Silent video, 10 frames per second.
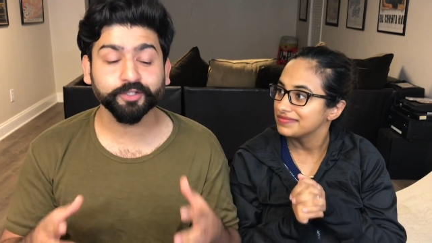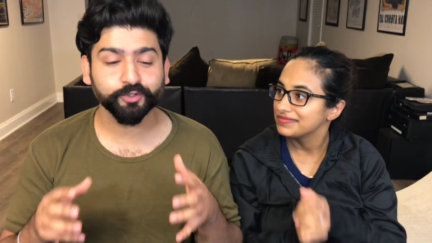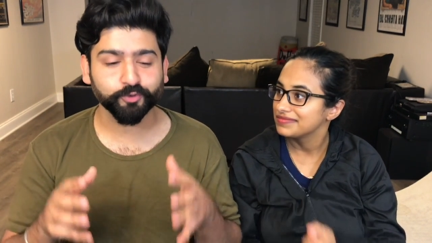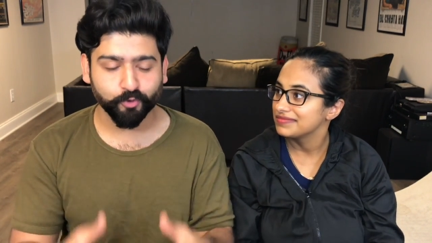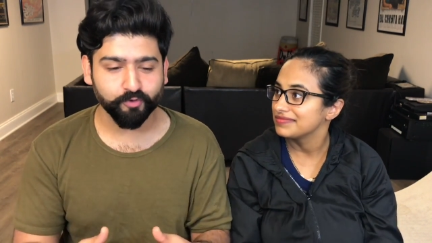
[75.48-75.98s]
Speaker 1: the
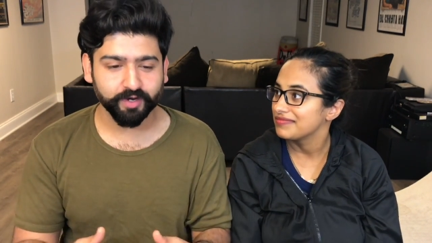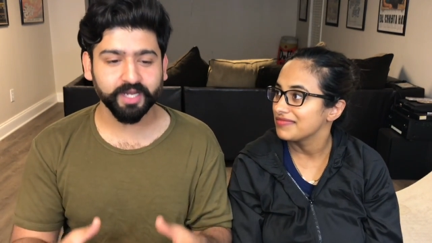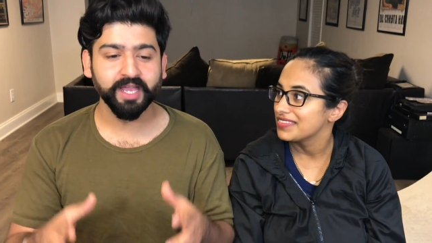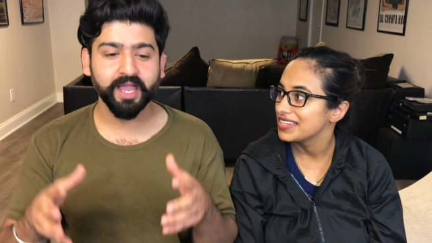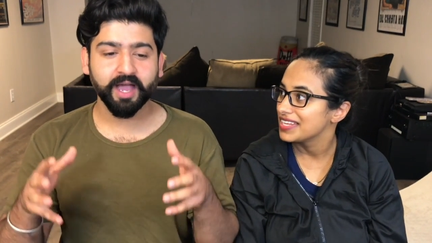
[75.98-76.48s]

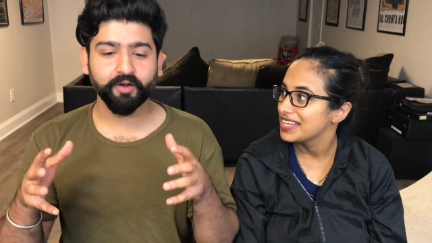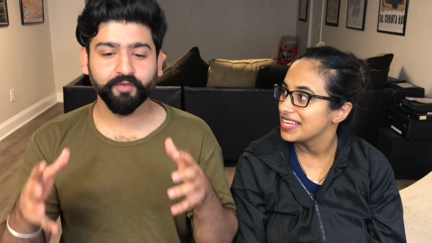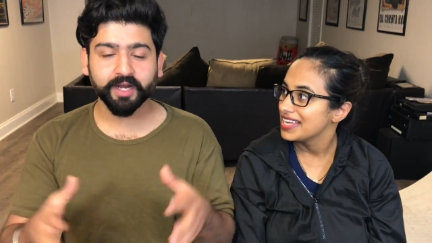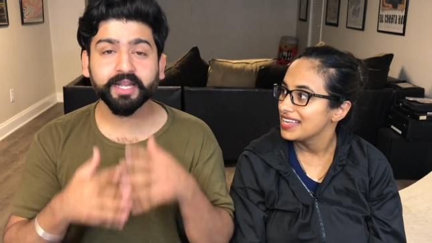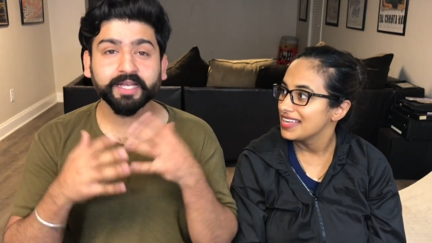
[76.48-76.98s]
story. I
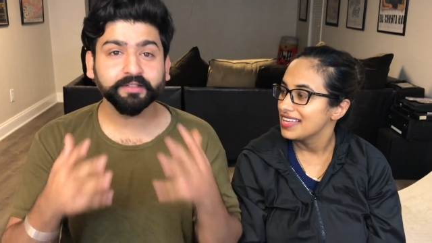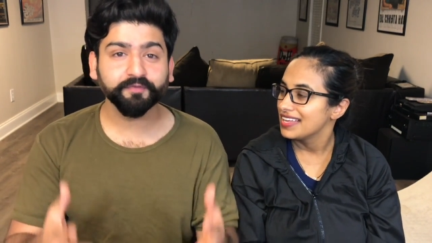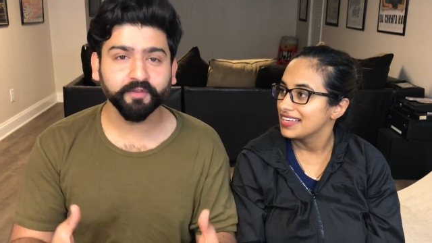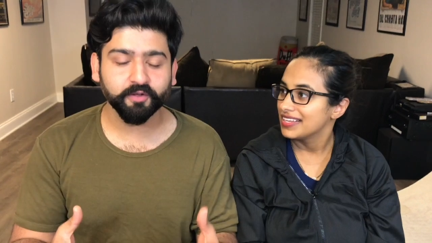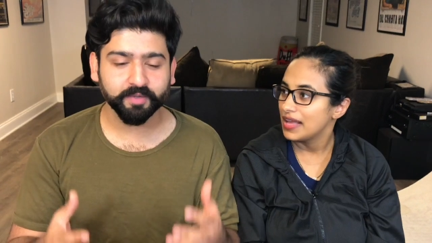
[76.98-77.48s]
really like the
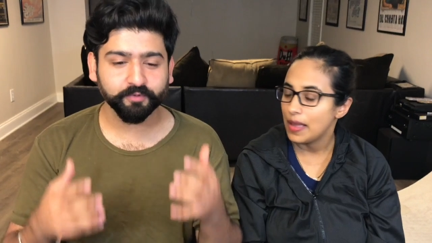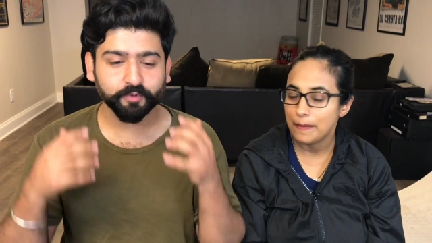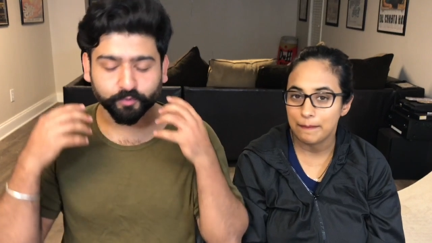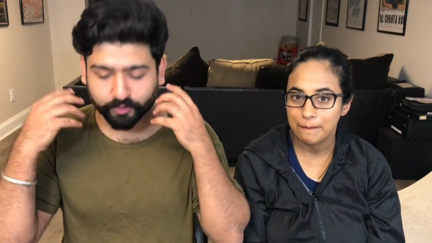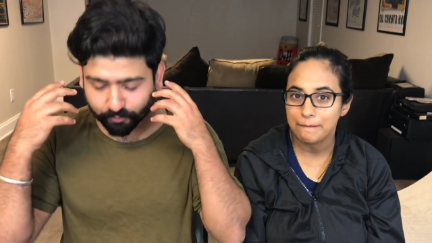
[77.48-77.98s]
film. It,
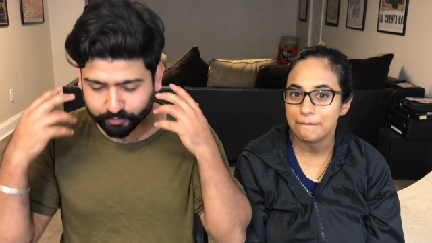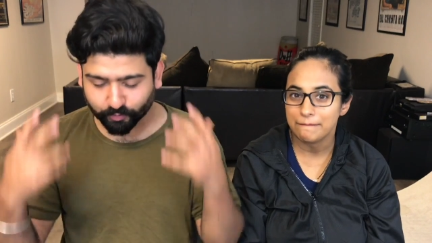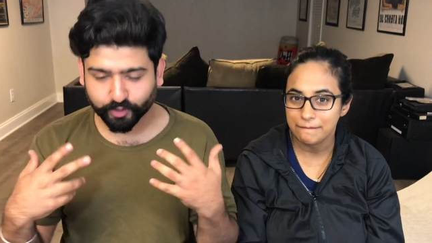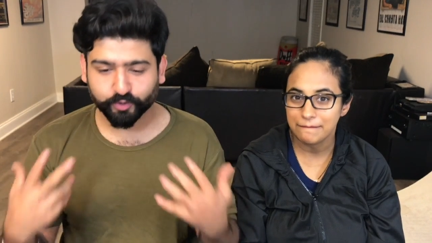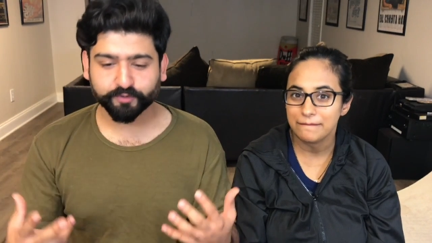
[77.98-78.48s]
it, was
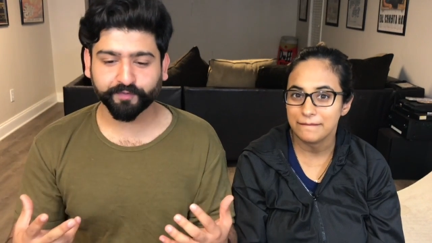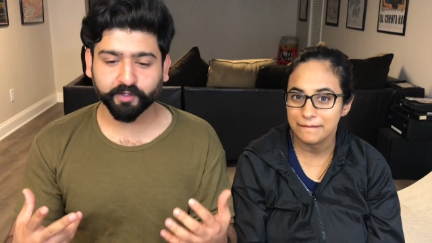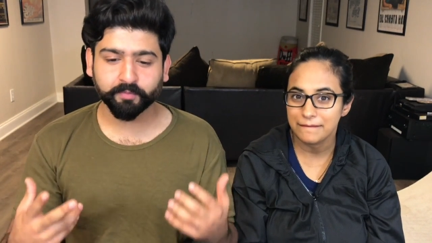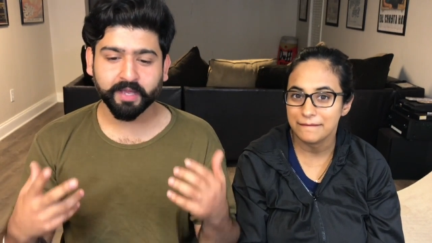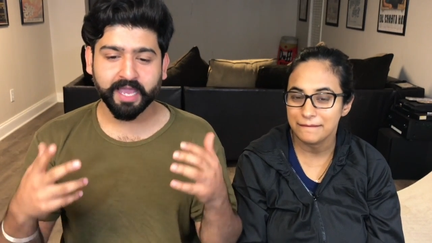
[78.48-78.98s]
one of those
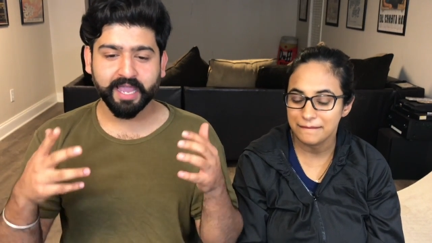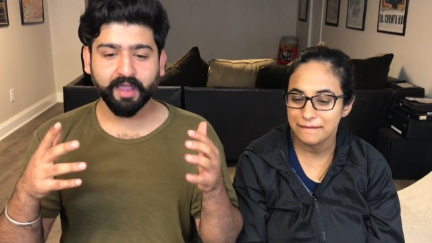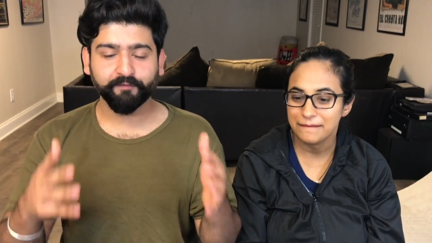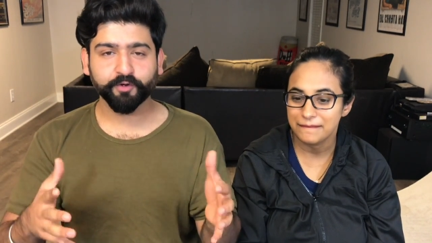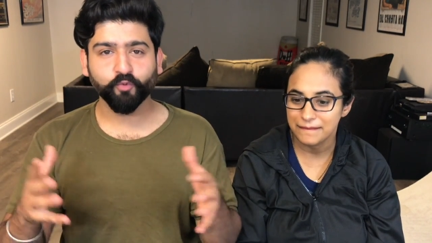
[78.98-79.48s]
films
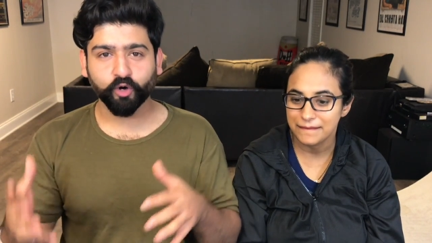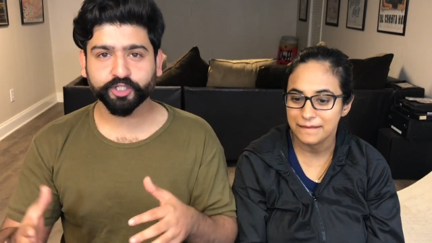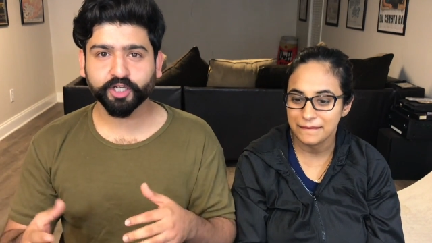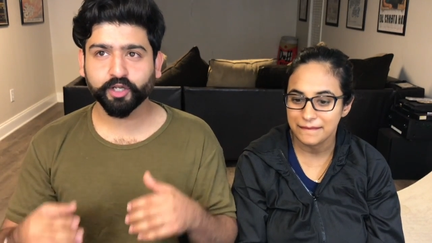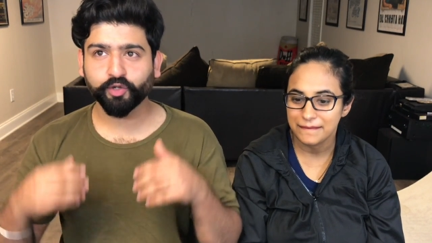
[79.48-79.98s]
after
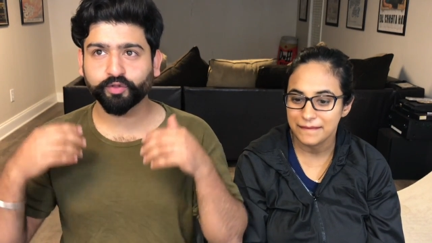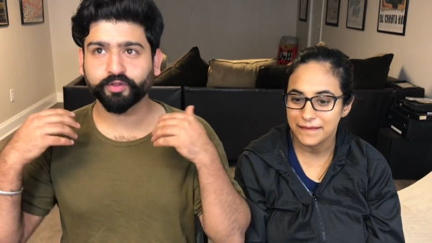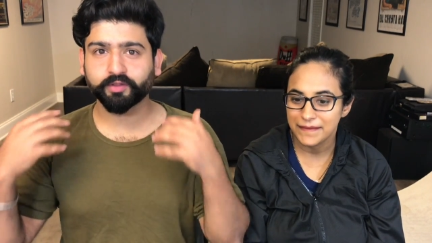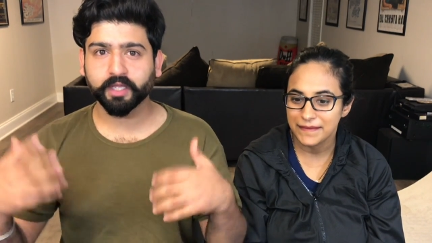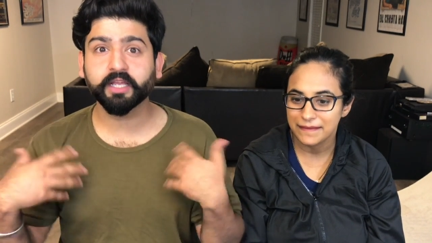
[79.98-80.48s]
watching it, you
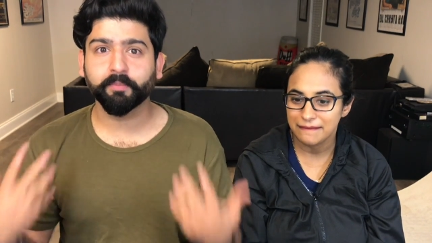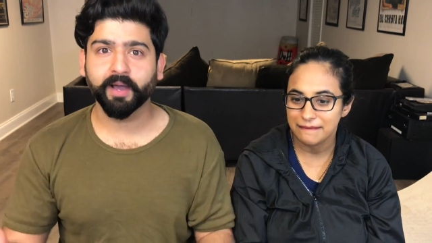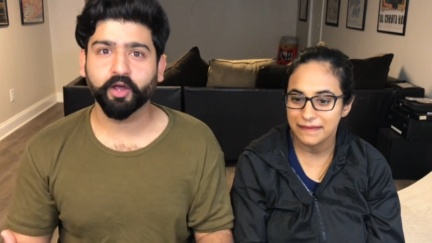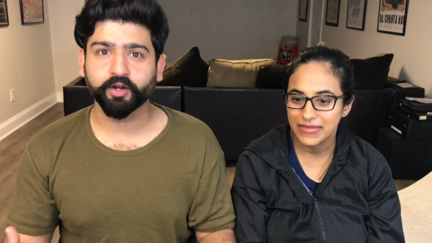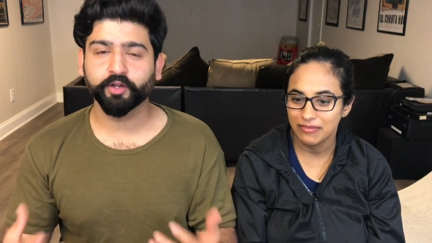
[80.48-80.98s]
think
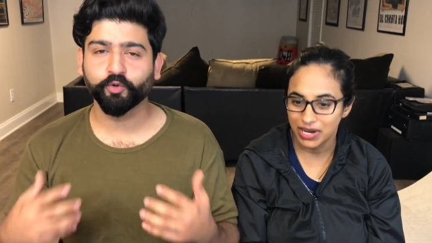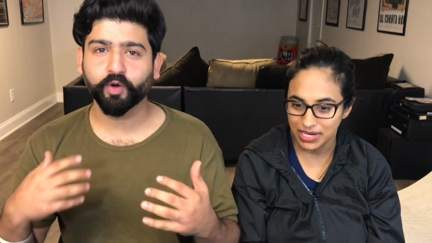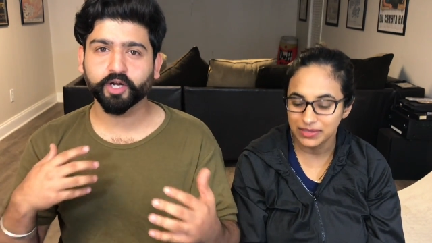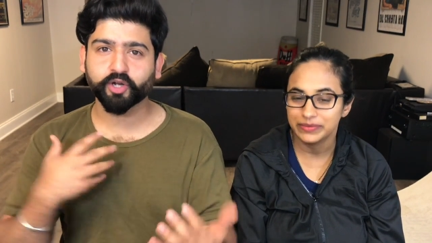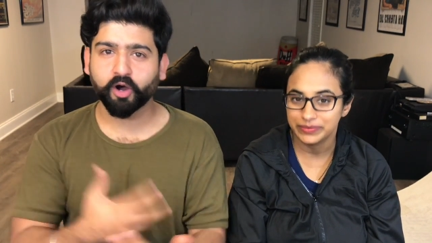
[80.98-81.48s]
about it. Right. You
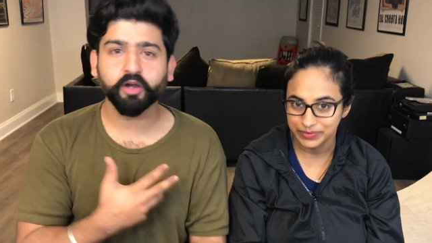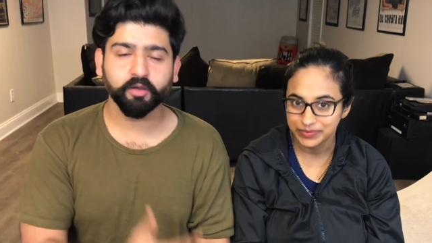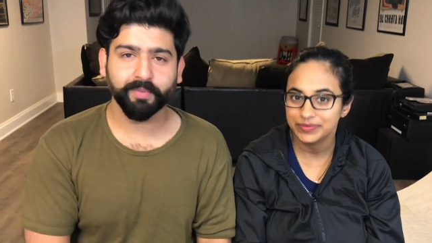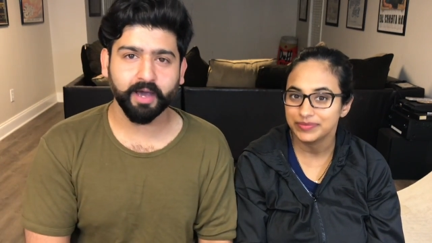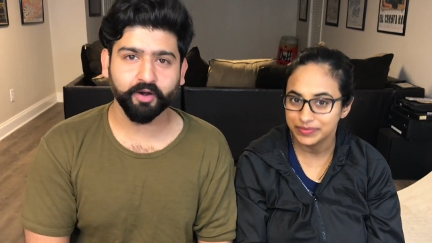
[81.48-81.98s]
want to
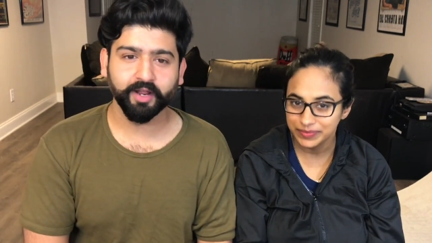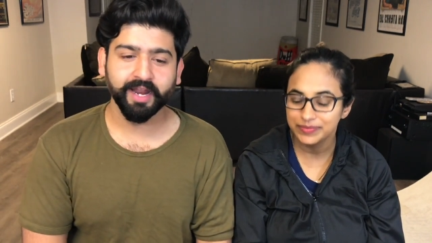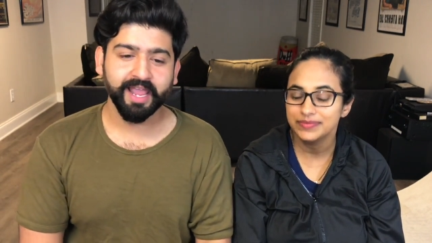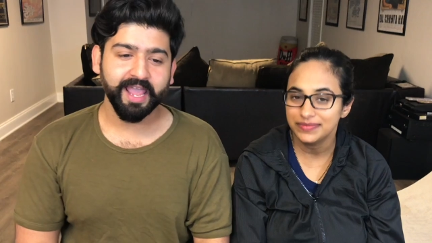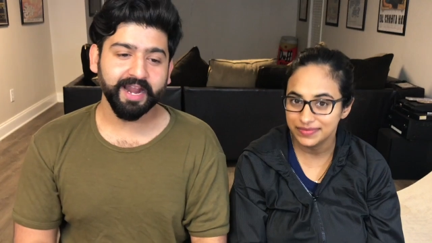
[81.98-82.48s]
talk about it.
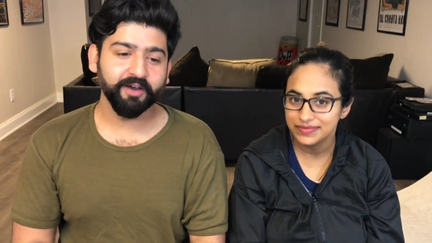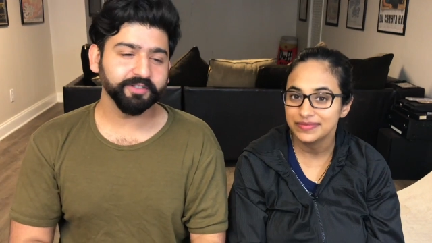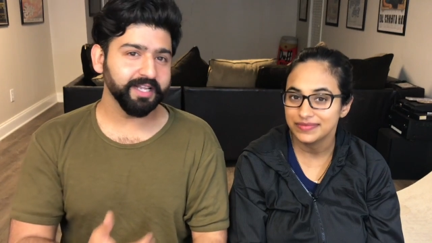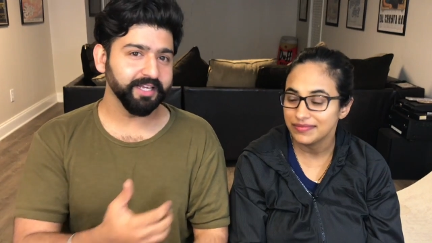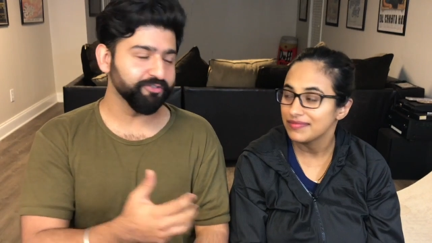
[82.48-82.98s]
Mm -hmm. And I
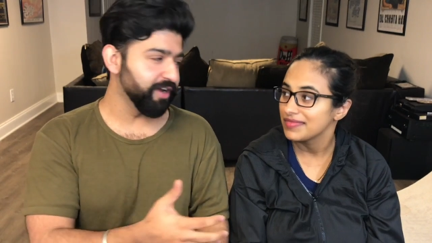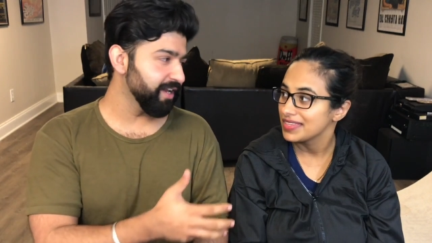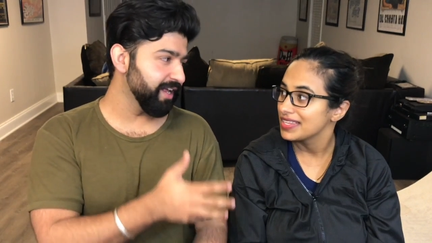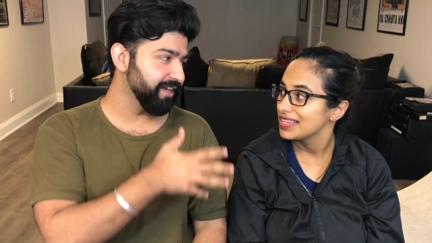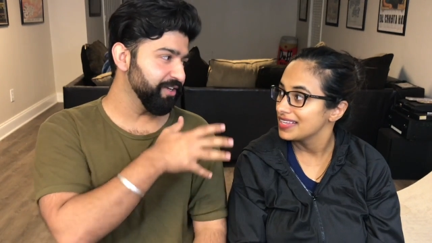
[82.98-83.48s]
was like trying
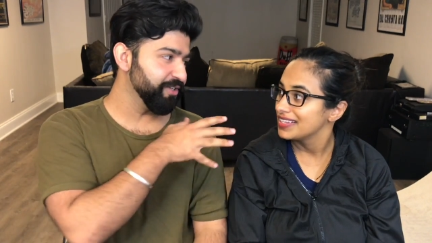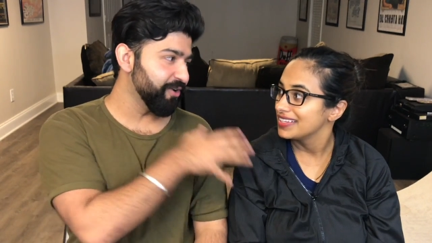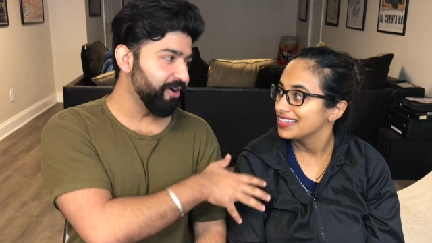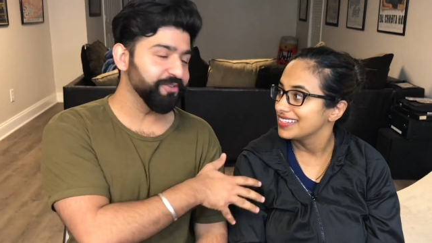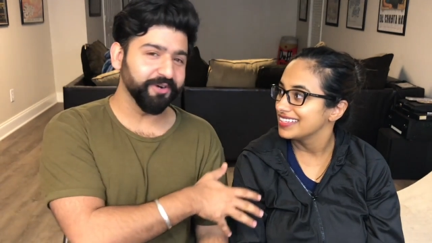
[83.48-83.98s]
to like you know
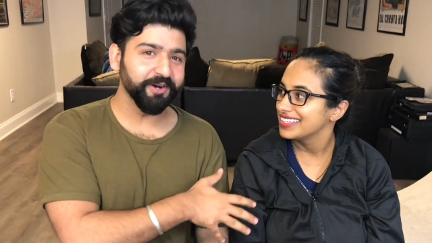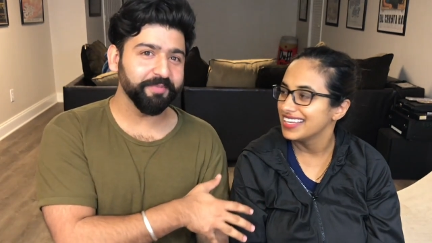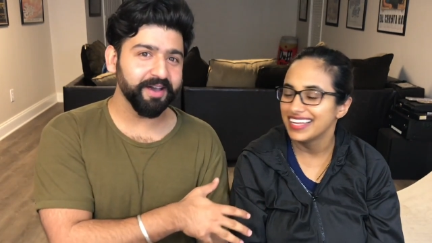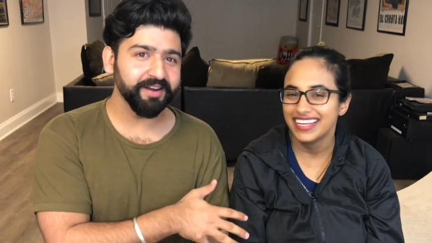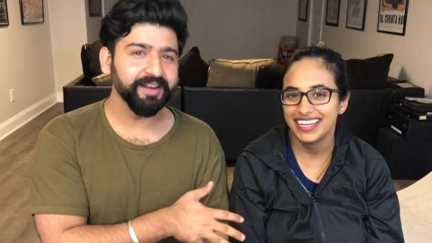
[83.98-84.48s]
talk to her
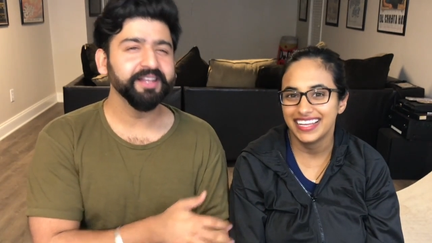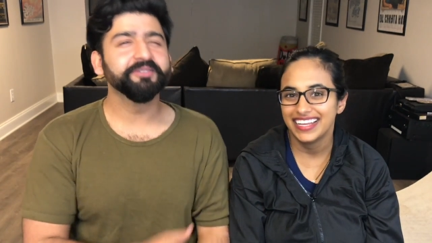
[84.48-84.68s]
about it.